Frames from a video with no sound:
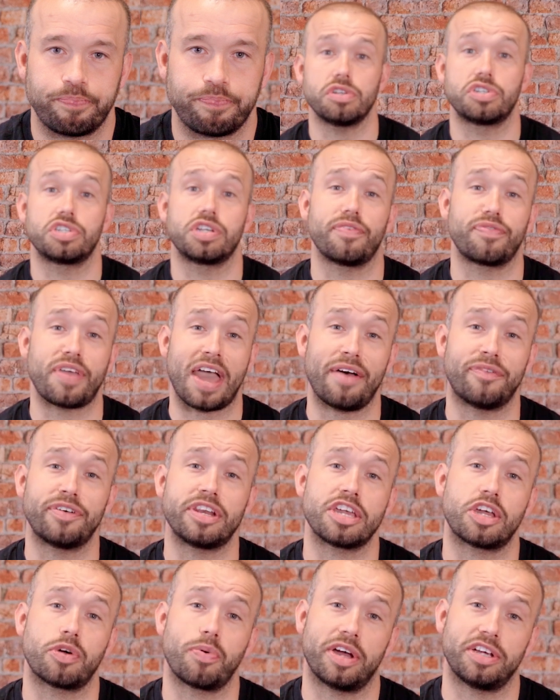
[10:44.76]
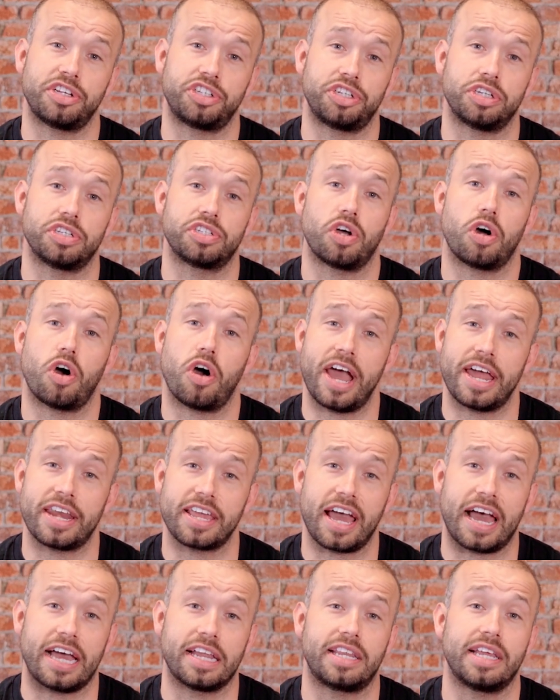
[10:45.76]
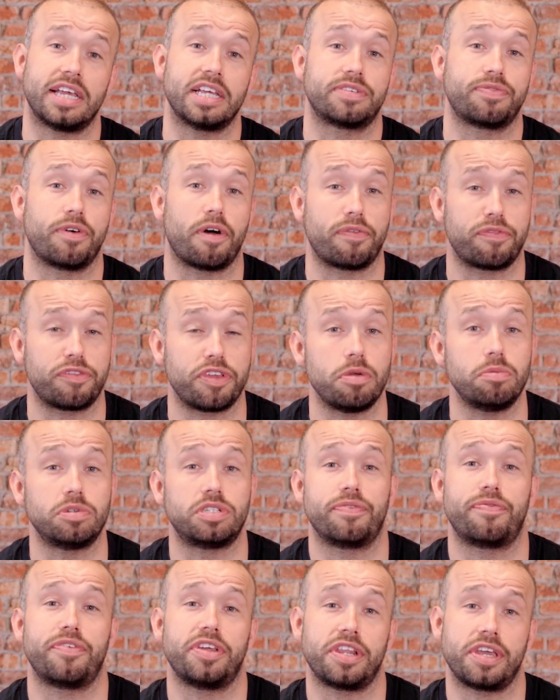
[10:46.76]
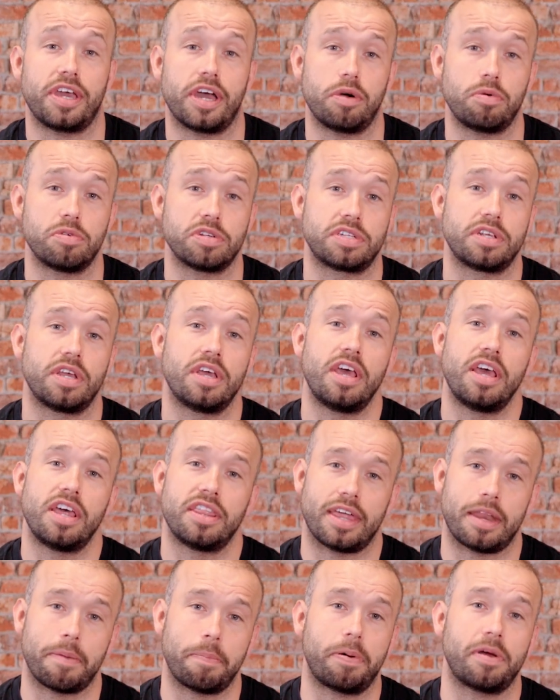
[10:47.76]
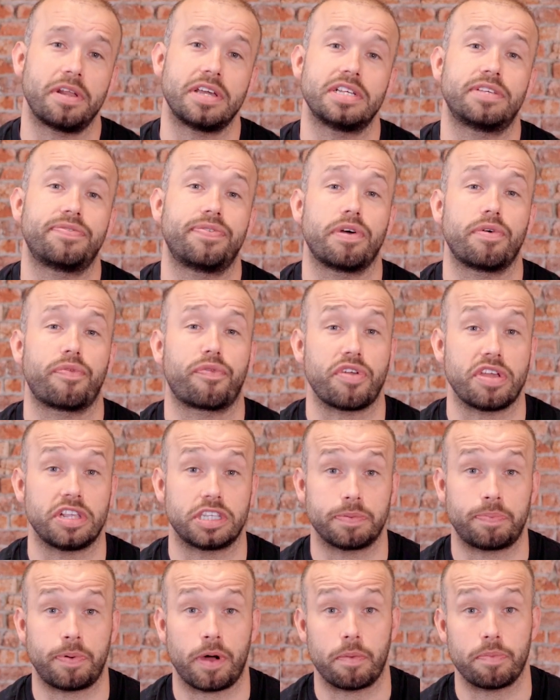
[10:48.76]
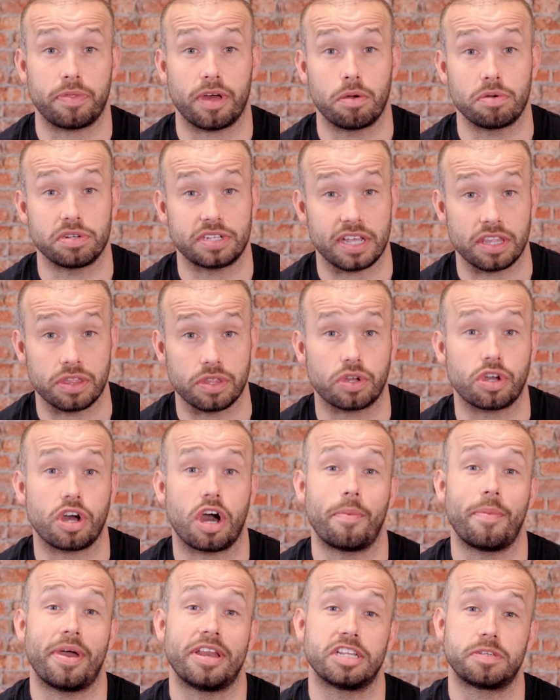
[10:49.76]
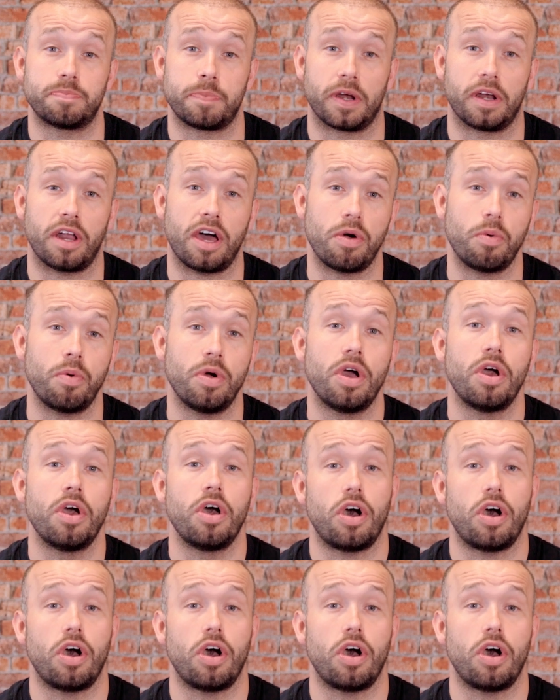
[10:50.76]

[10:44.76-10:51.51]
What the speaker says: So if you have any questions or any ideas for future videos, then please feel free to pop those in the comments below.